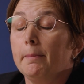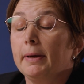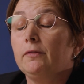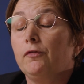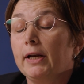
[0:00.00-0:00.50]

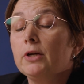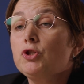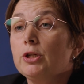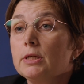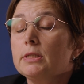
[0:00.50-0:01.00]
But
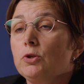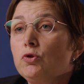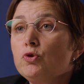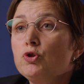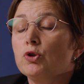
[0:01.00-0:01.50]
financial
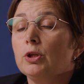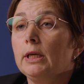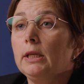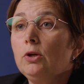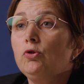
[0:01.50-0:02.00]
institutions,
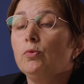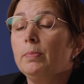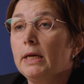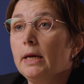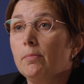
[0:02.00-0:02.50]
they need to
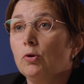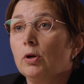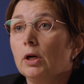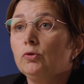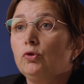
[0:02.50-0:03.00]
be able